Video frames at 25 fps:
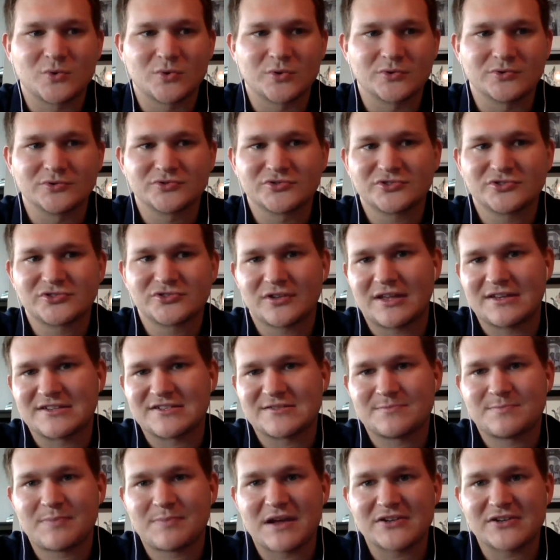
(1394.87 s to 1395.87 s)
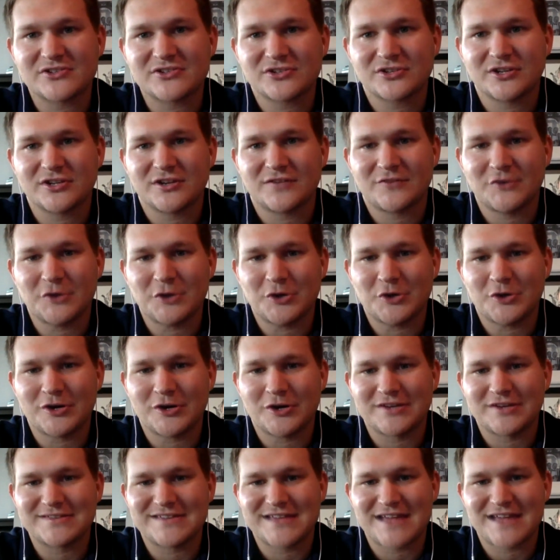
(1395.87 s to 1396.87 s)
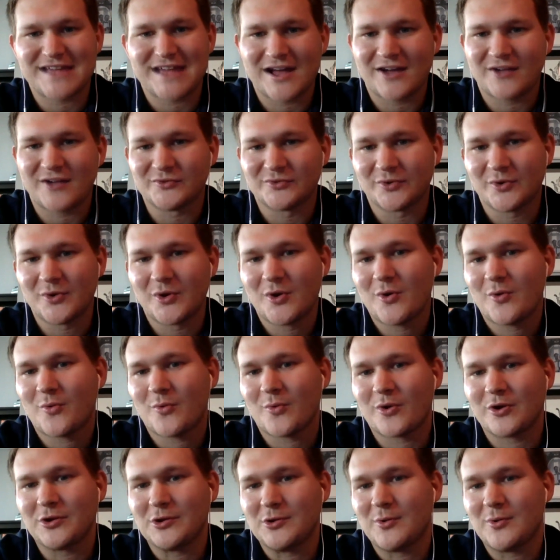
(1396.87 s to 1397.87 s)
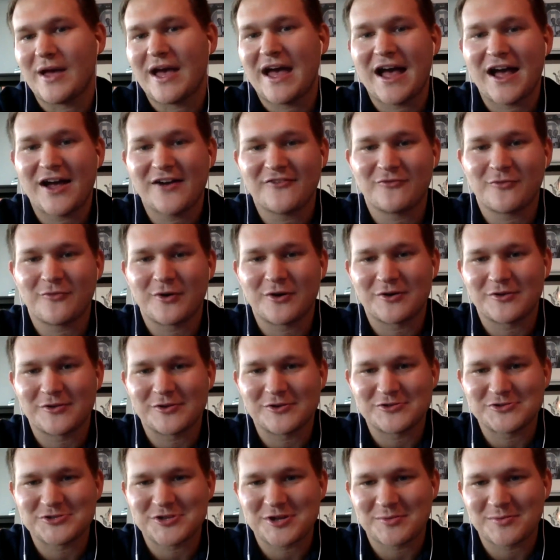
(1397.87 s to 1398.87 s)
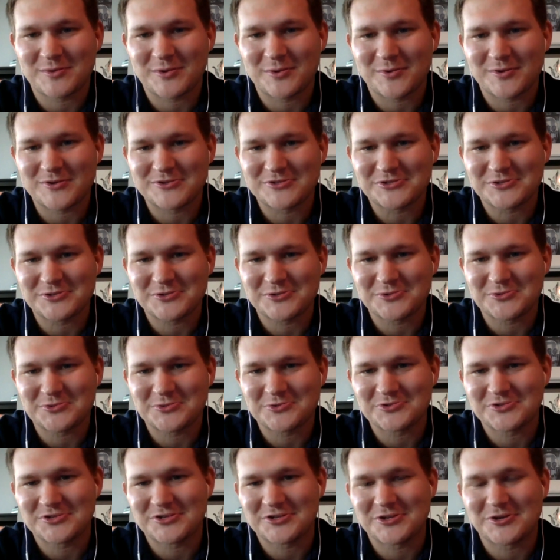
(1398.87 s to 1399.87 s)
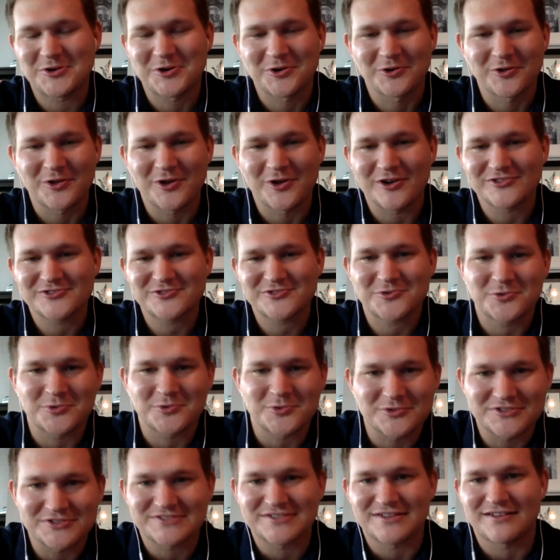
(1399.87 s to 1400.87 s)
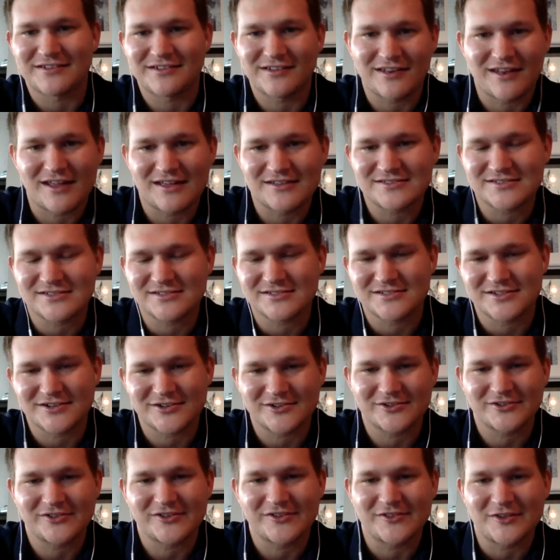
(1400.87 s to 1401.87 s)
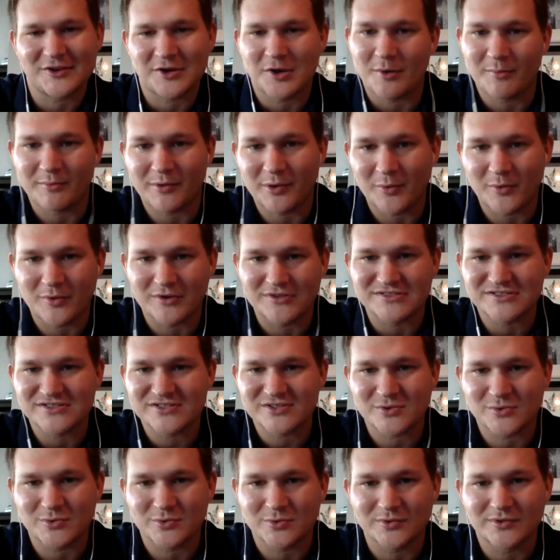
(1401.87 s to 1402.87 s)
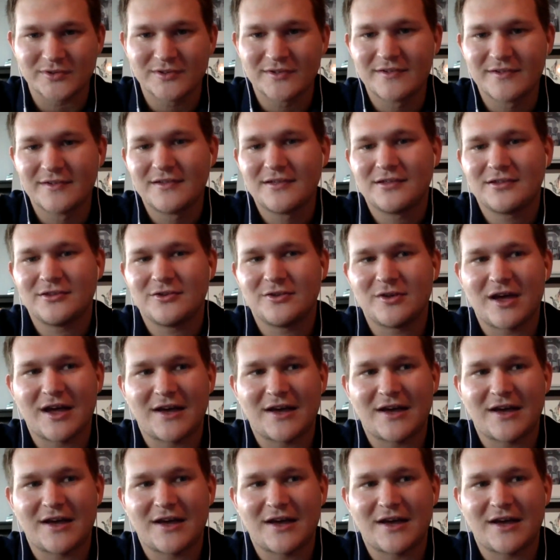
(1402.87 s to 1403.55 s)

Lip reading: schools, especially if you're in a town where you have one of those number one schools and your law school isn't necessarily the number one school.